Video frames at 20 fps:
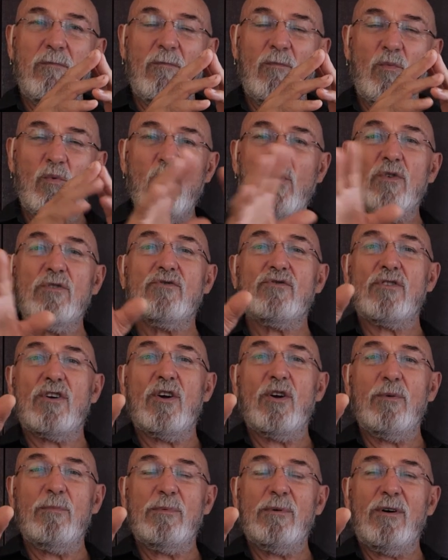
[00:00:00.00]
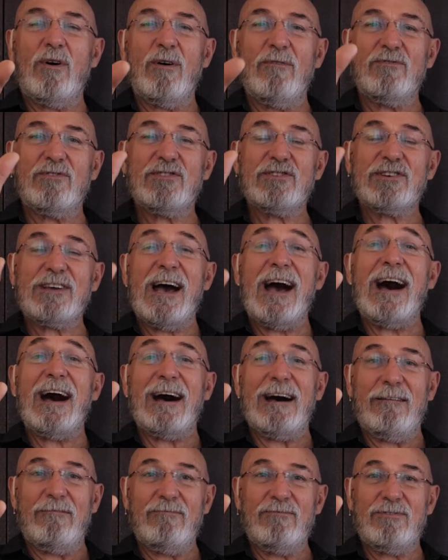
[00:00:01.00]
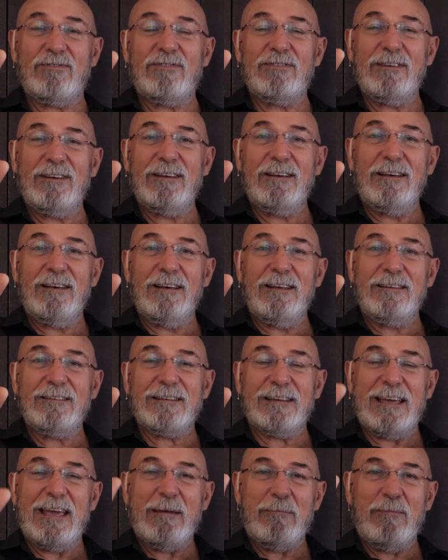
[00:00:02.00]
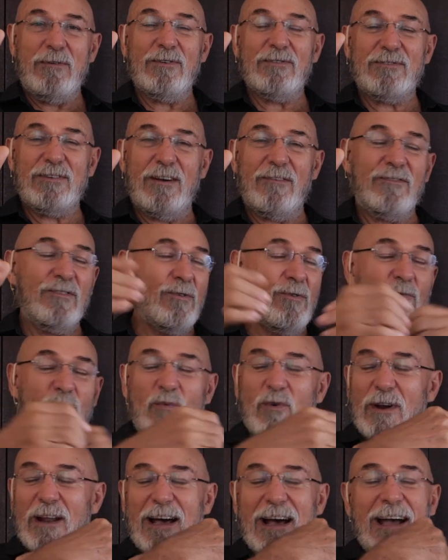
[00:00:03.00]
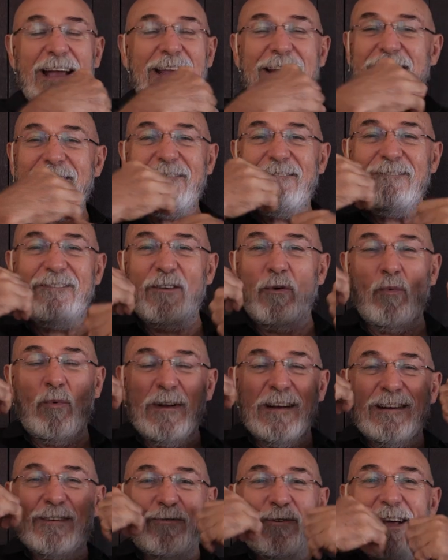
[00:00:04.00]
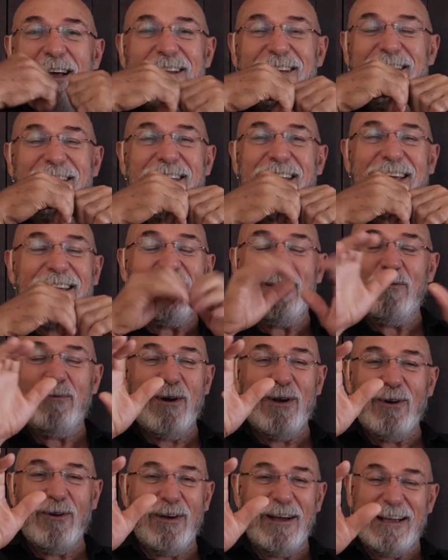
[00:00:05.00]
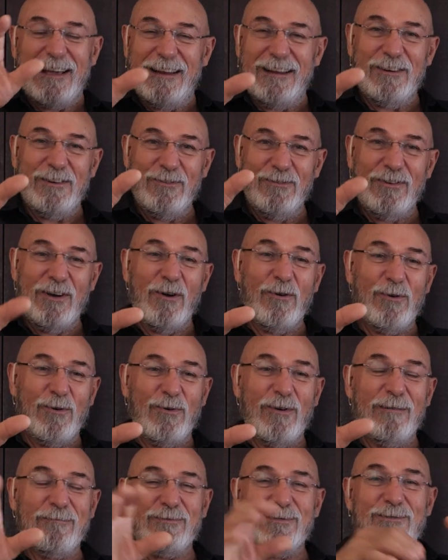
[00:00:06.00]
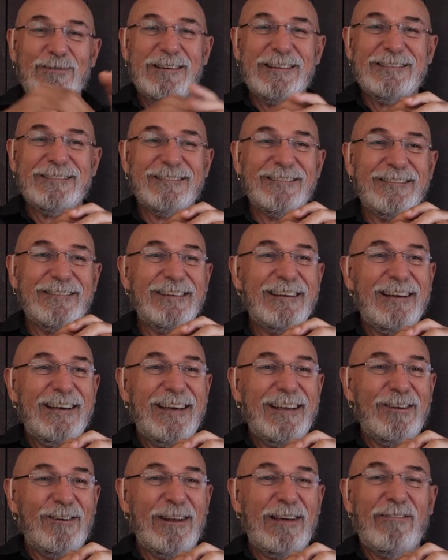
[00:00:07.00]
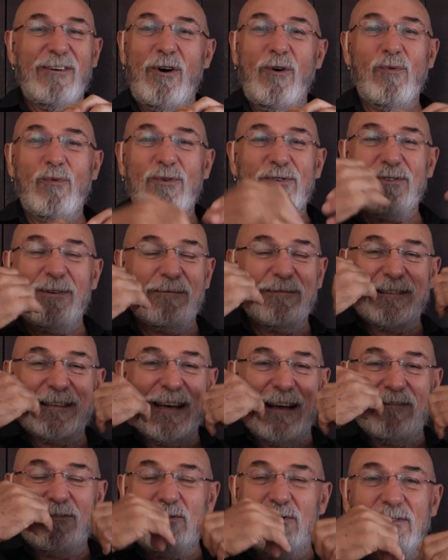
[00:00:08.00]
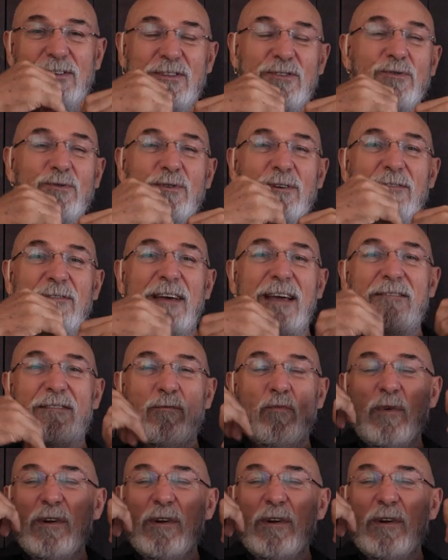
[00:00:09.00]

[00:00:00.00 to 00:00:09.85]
wardrobe of scarves to keep yourself. You will hate the wind around your neck. You won't like it. And you know who I'm talking to. You'll have a whole wardrobe of scarves because the thought of having